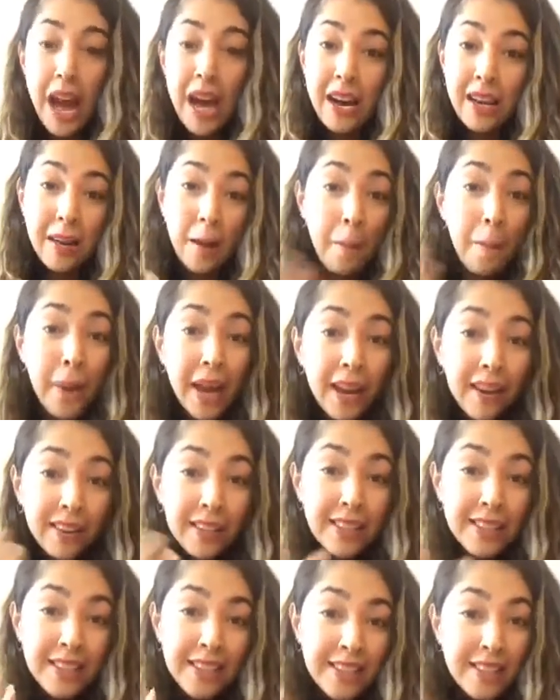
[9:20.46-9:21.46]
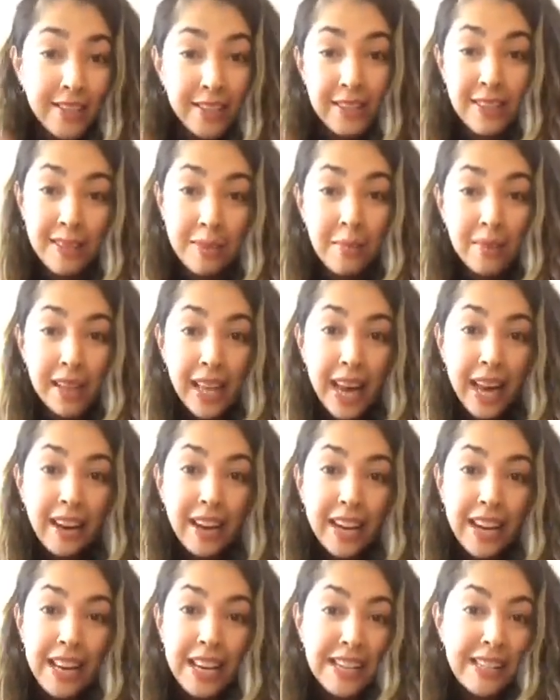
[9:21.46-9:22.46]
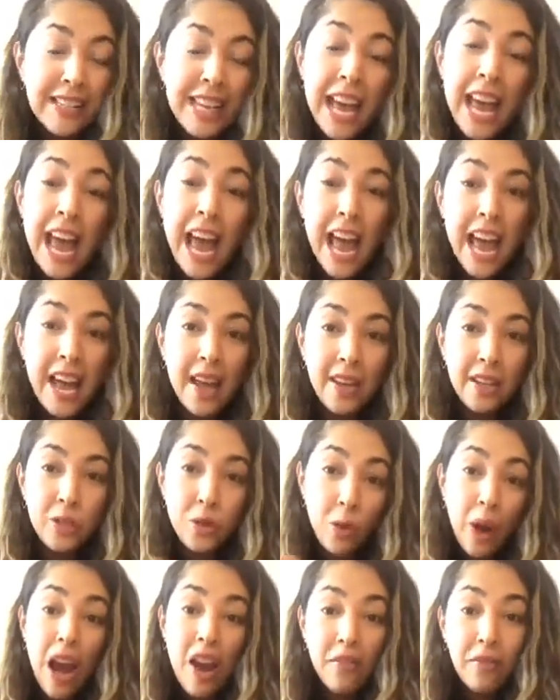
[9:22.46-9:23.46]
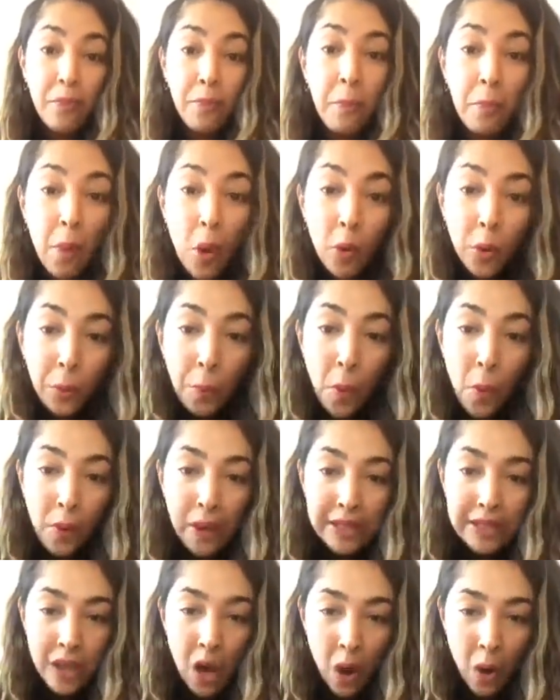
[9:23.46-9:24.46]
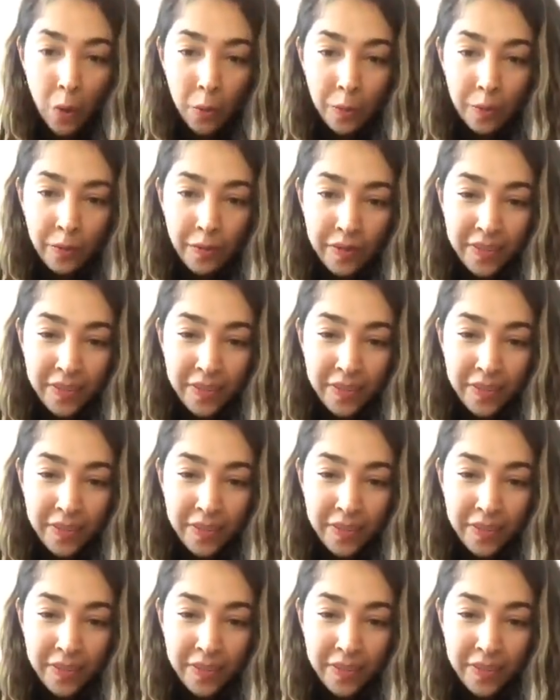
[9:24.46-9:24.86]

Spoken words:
comparisons or similarities and drive both points home.